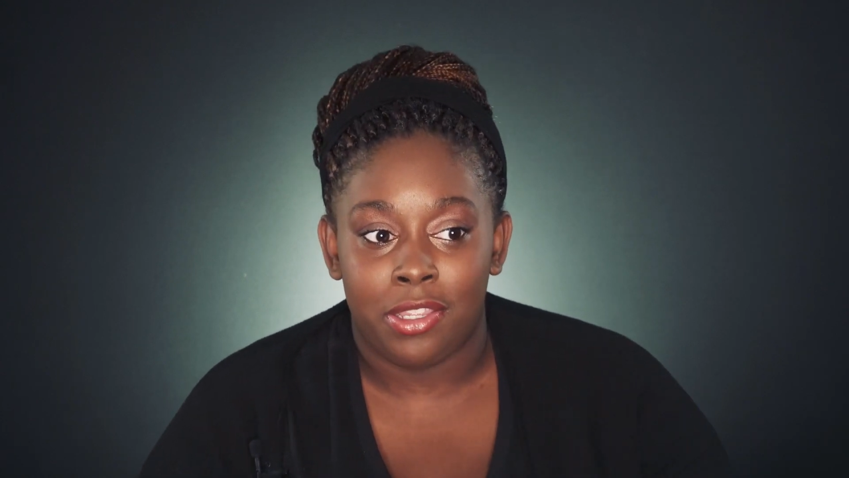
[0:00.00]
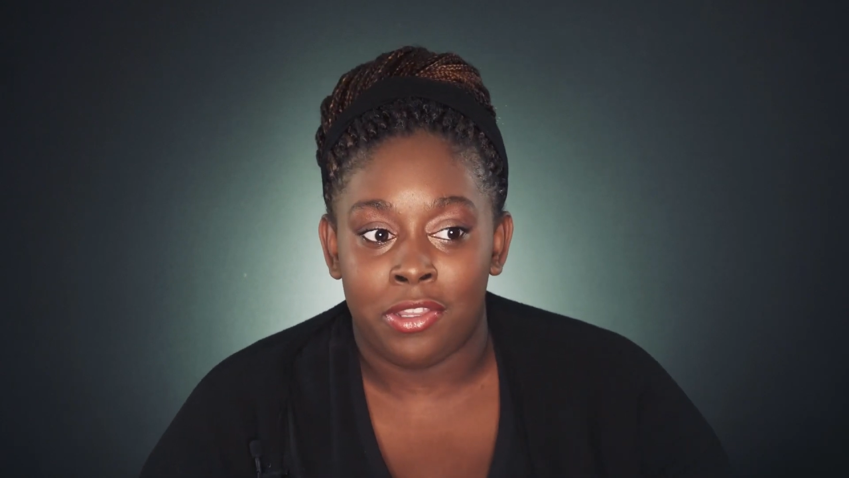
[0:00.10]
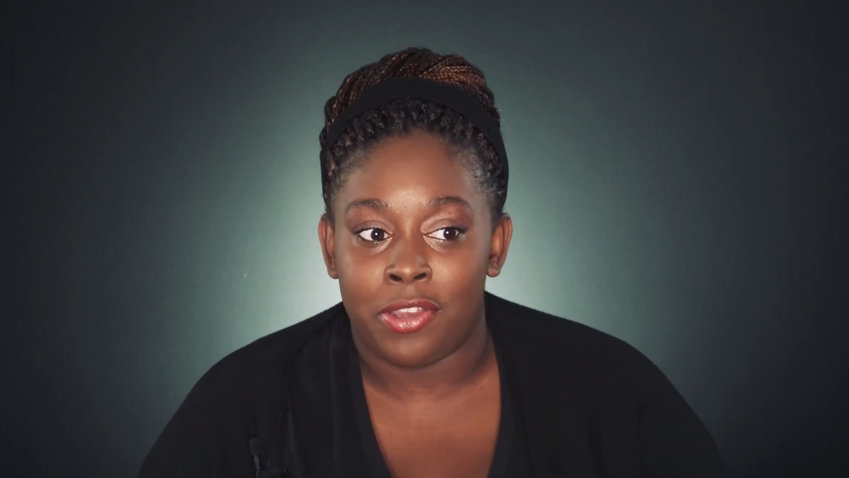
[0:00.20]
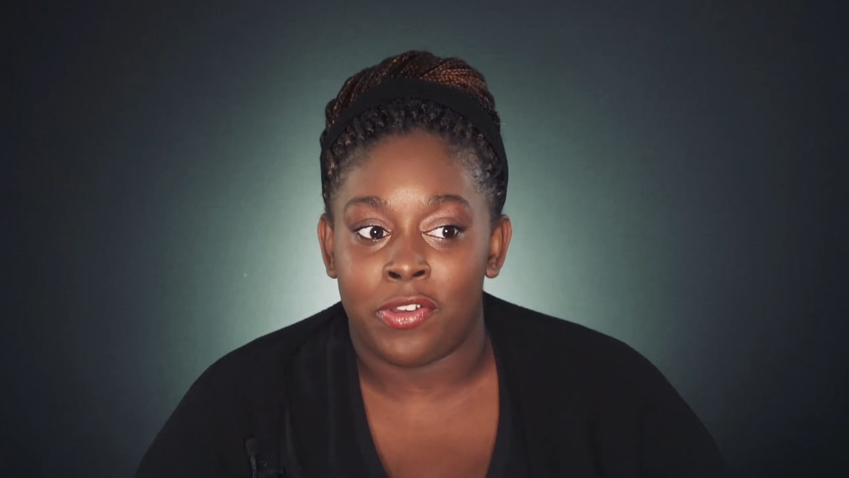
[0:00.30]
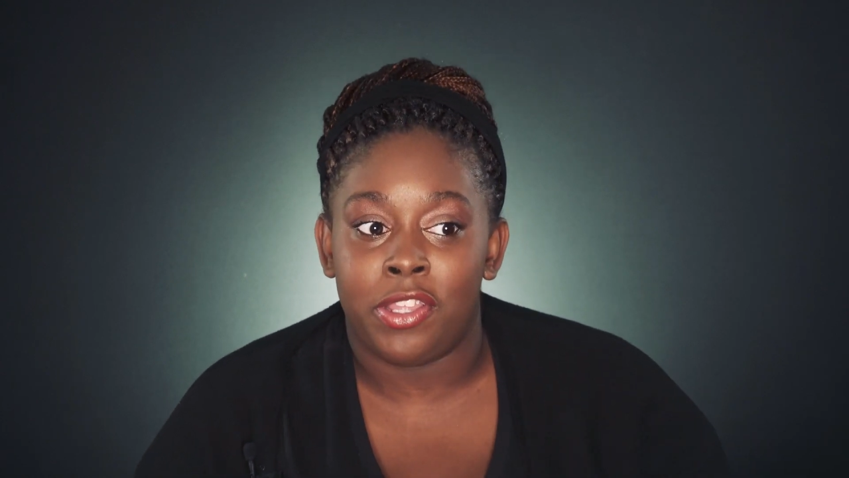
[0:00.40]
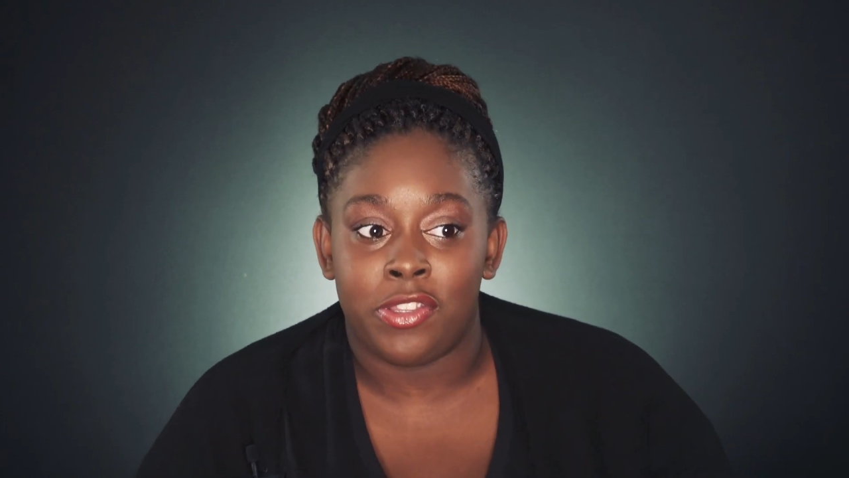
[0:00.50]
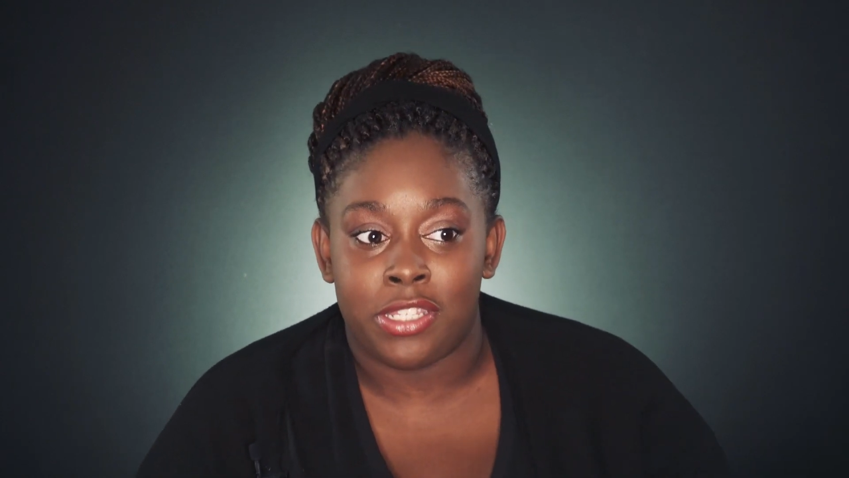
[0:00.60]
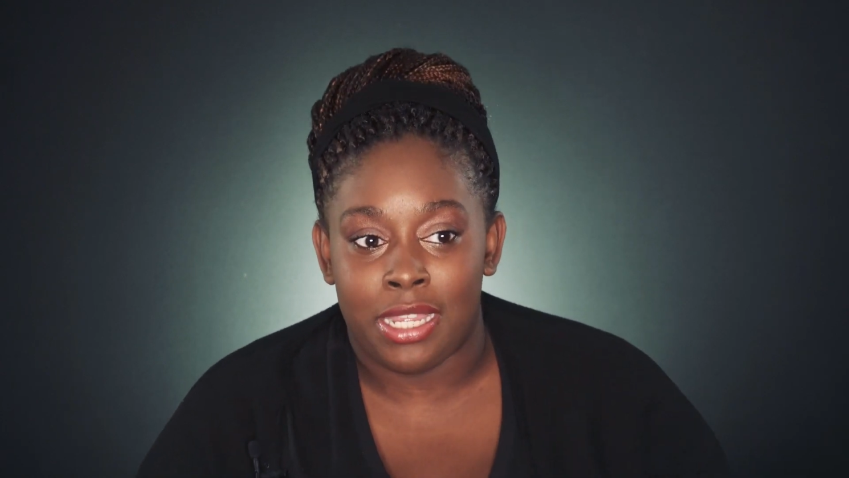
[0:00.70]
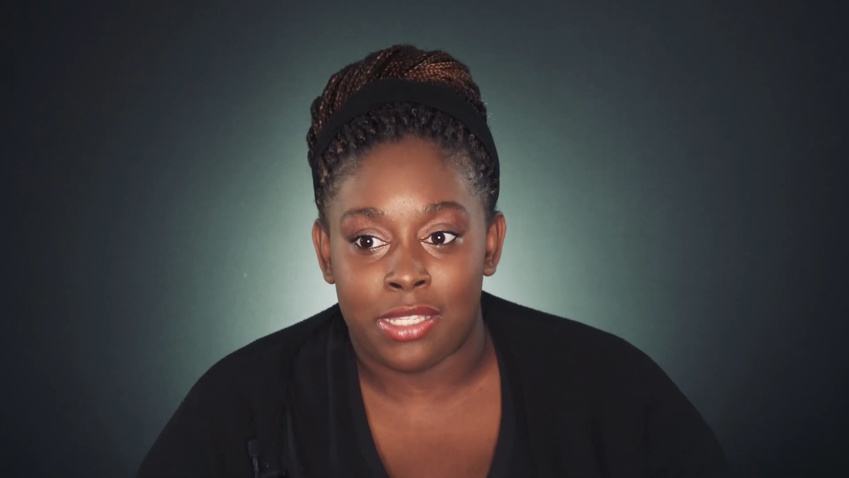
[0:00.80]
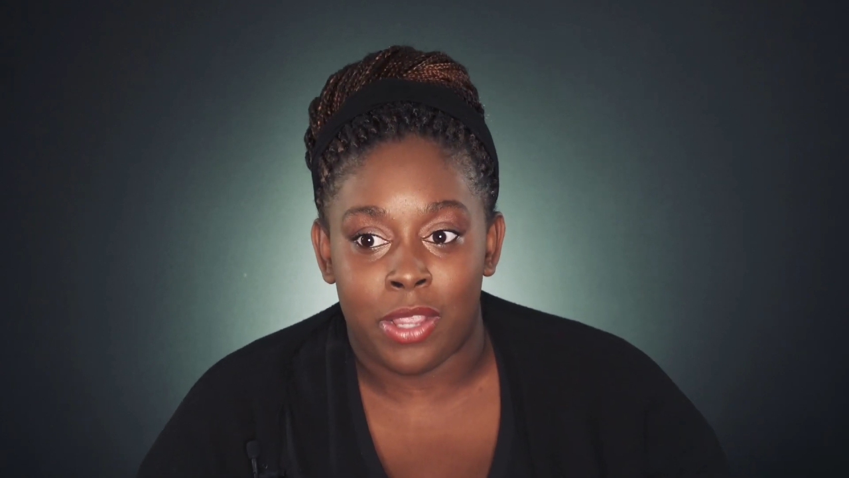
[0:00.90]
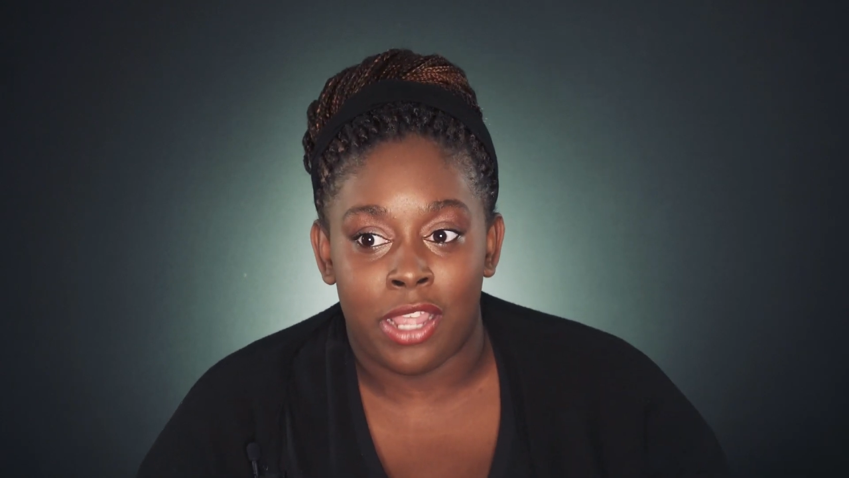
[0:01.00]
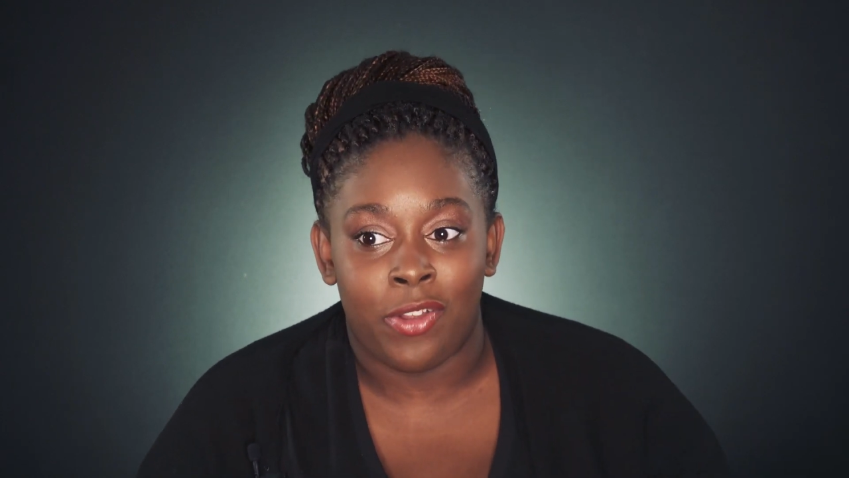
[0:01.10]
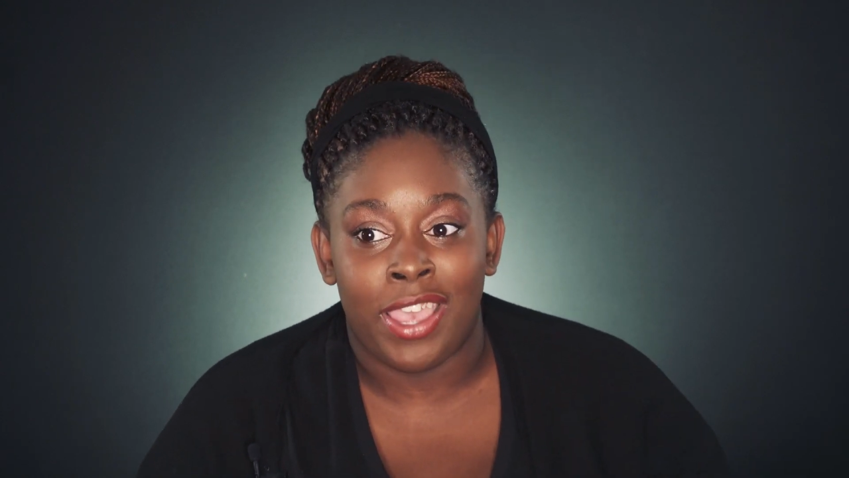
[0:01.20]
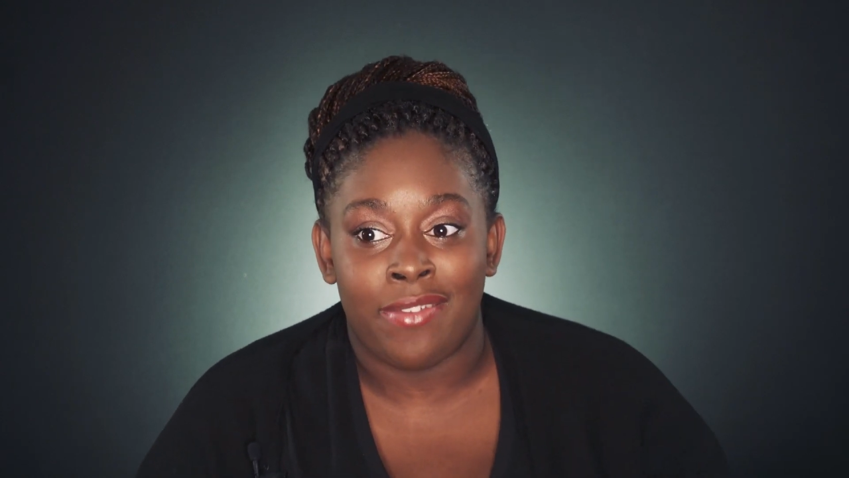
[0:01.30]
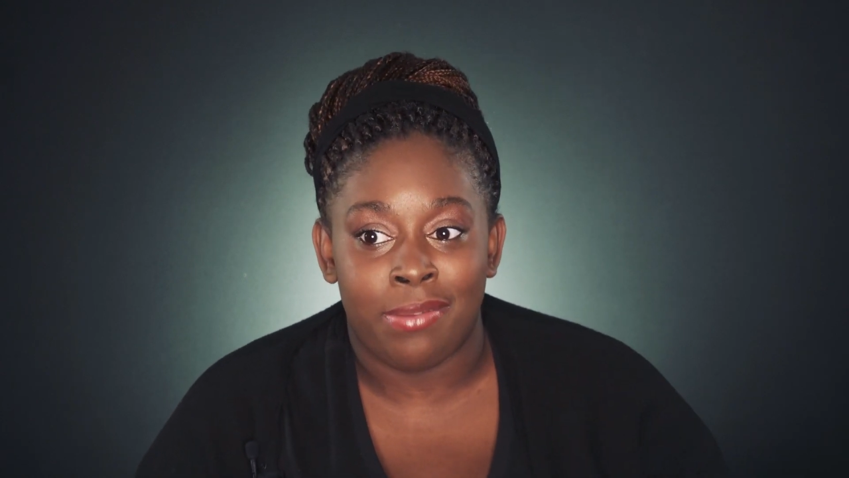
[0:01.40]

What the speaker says: you know, those days where I don't have